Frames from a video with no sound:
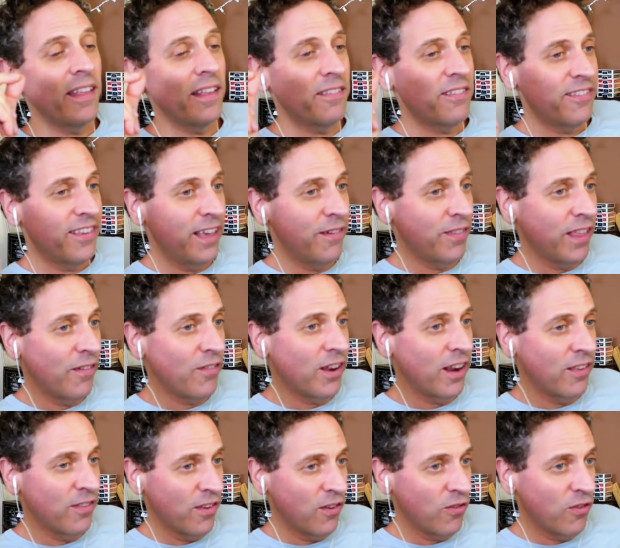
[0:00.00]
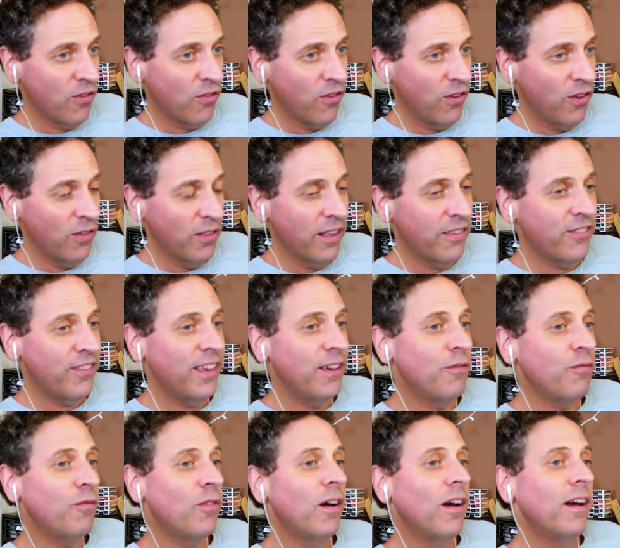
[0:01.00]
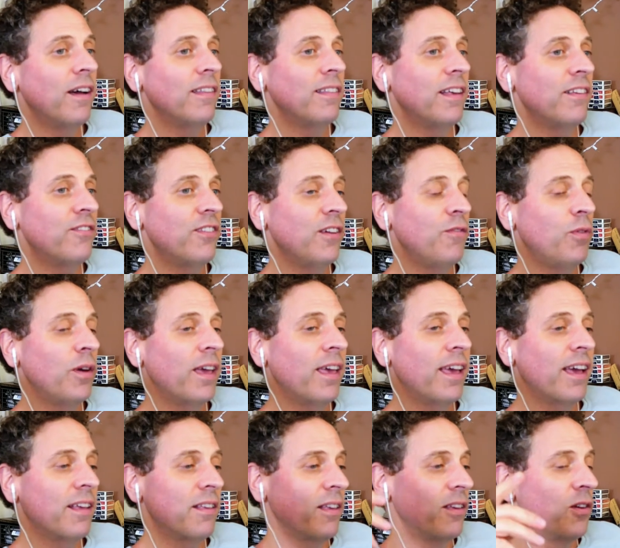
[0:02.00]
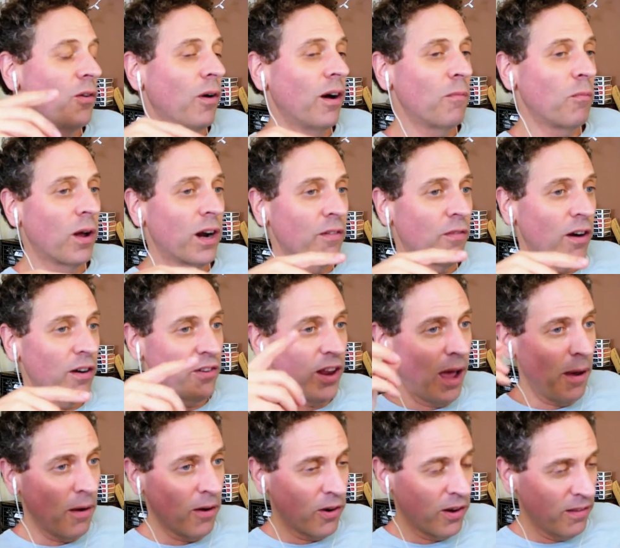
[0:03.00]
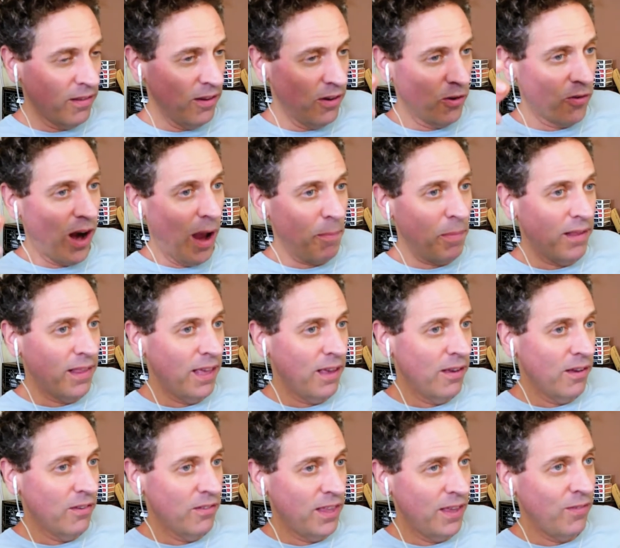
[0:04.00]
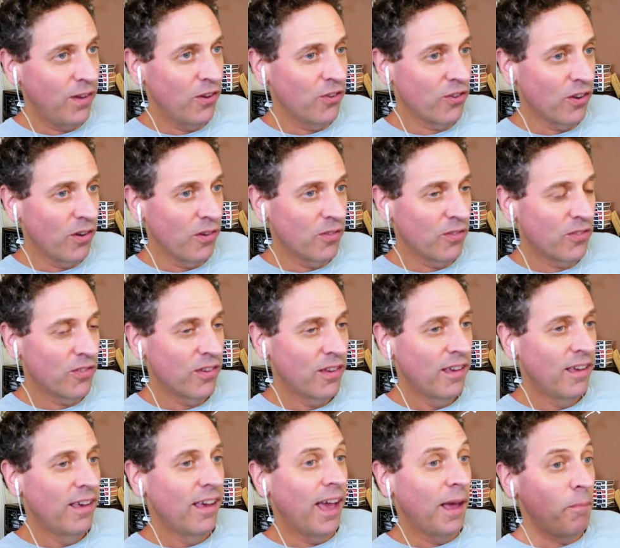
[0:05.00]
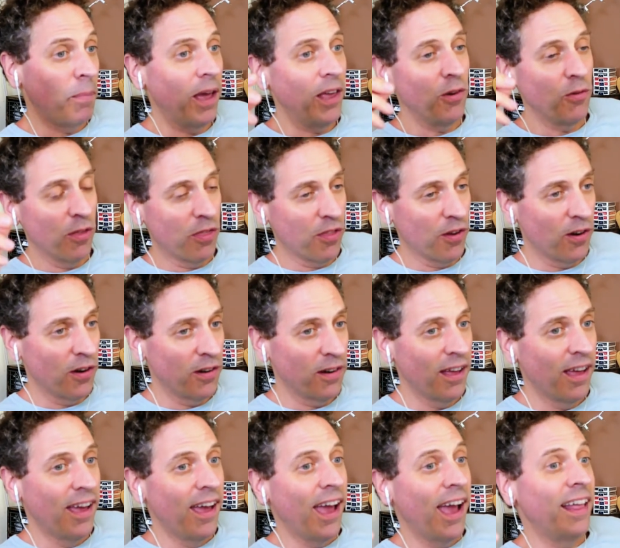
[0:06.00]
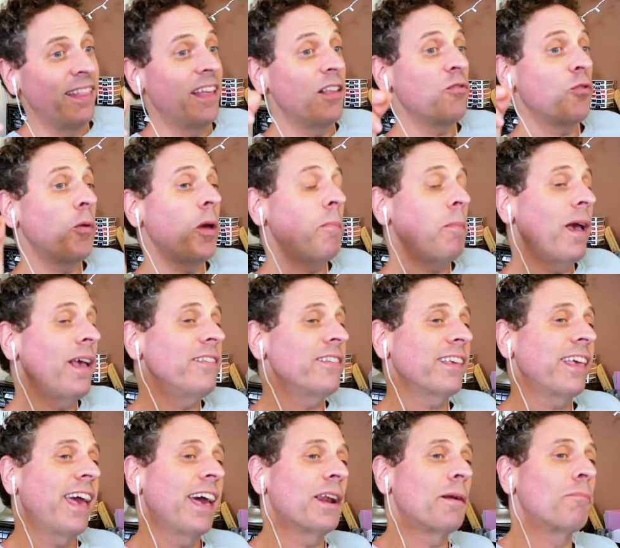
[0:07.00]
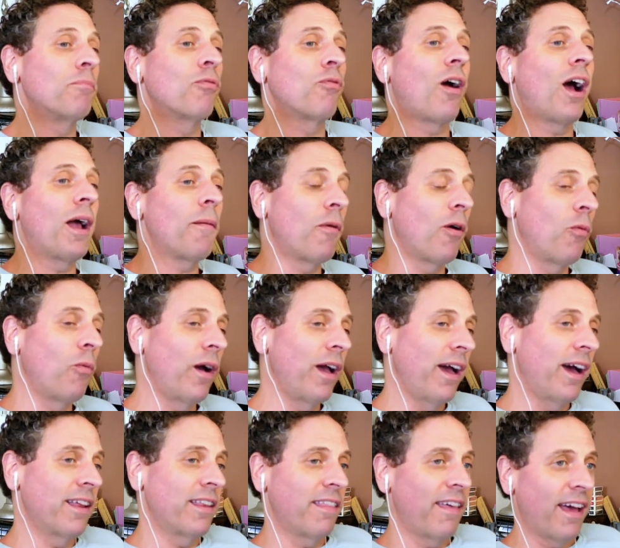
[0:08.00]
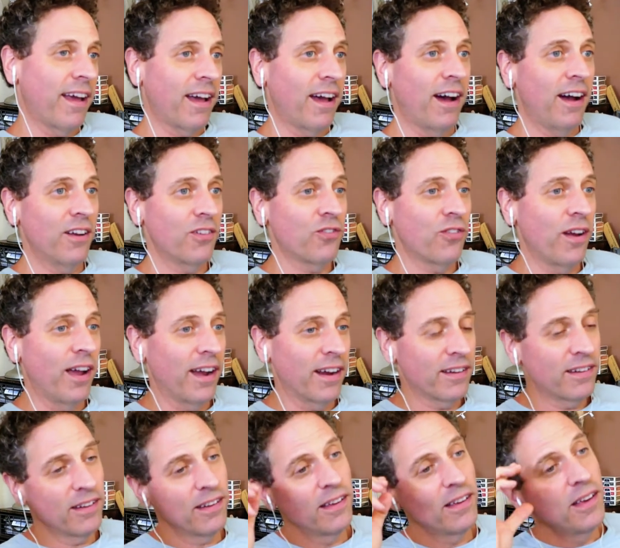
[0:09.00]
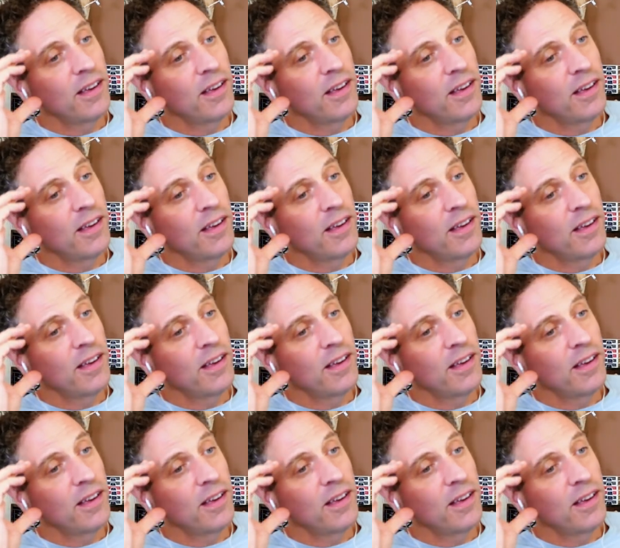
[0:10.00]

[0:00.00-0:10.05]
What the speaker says: Steve Levitan's interested in you, let's see if we can get you on one of our, crappy TV shows and pay you a third. And then, so we basically had to bribe our way out of that contract.